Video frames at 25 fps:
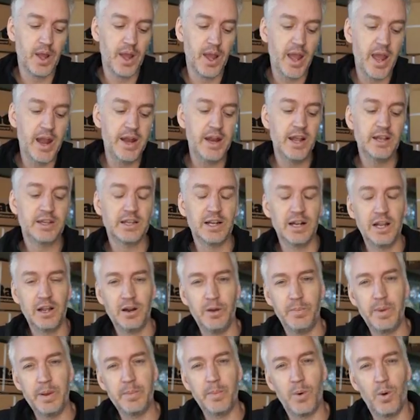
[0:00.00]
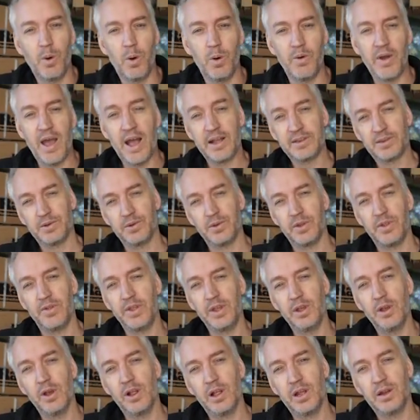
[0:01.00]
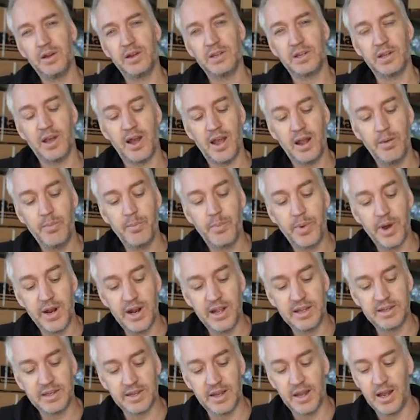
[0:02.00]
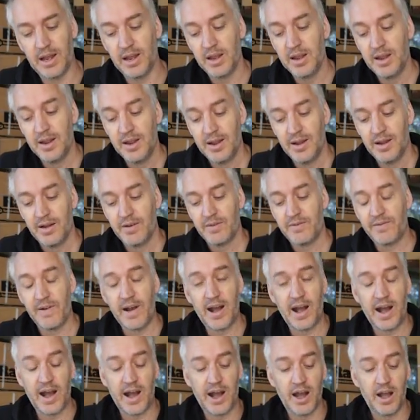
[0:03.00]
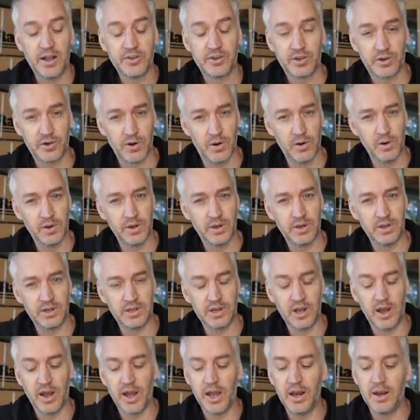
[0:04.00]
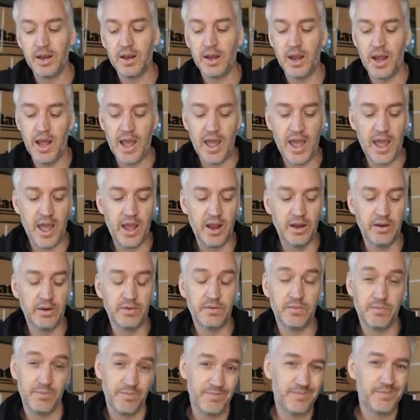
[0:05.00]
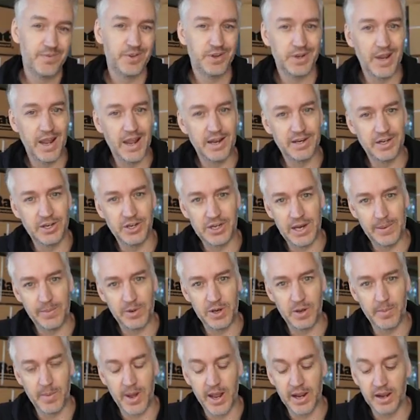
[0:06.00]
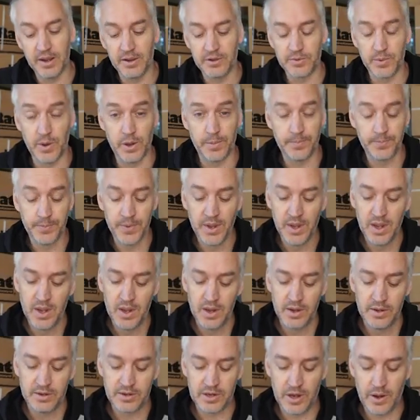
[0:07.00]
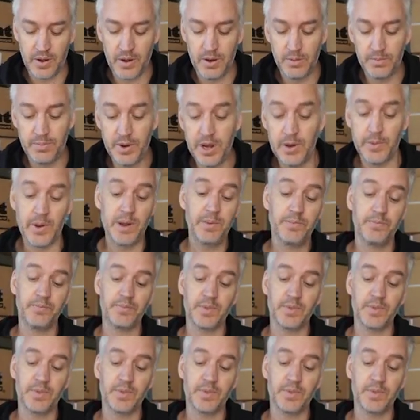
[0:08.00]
It is a little bit more hassle than the earlier design, but it's a far stronger design and it's actually cheaper to make as well. So but anyway,